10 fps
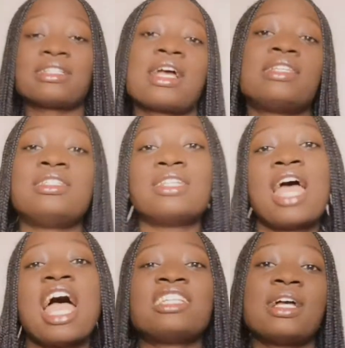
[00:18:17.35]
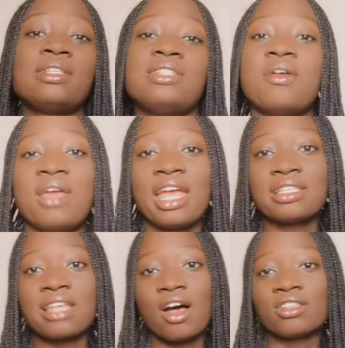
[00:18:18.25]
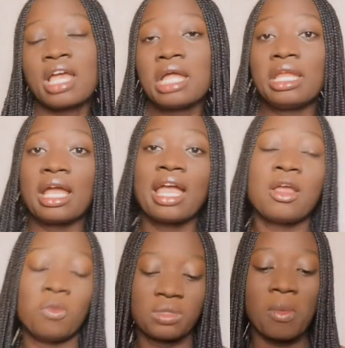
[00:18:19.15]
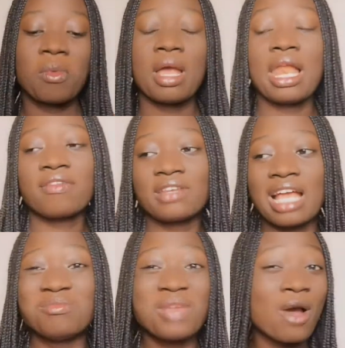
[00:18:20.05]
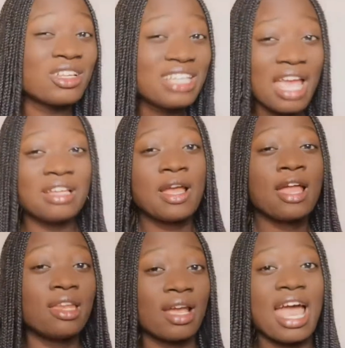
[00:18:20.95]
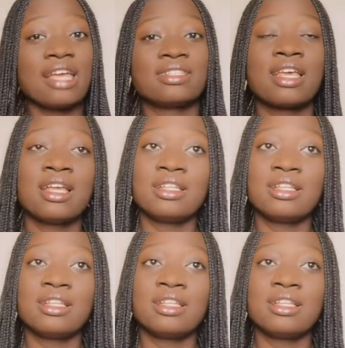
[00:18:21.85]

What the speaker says: I started the rehearsals, and some were laughing at me. I was hearing the guys.